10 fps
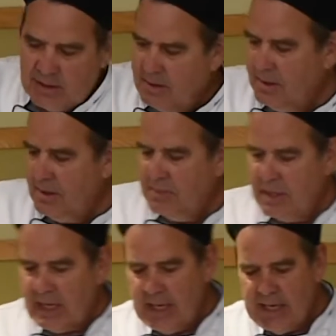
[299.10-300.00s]
I'm going
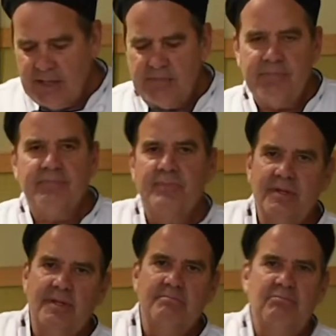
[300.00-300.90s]
to add in
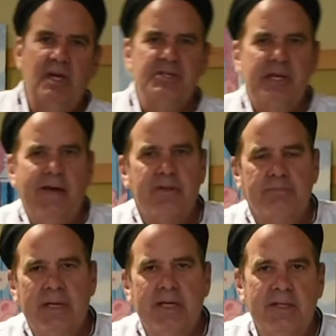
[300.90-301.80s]
Doesn't have to
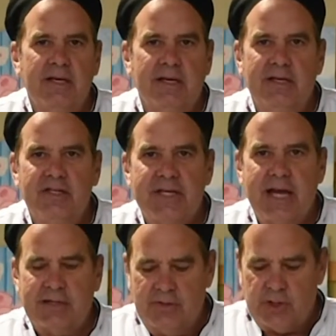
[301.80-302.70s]
be in the
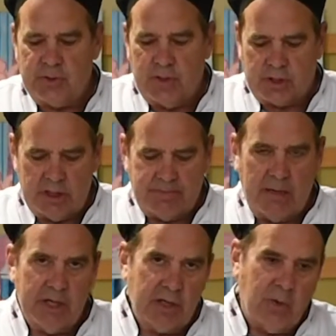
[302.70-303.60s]
exact instructions, but I'm
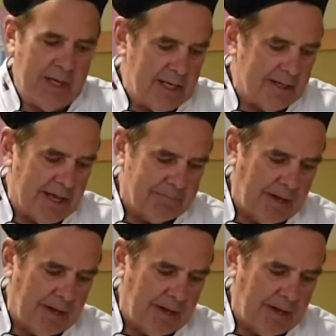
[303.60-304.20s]
going to go ahead and add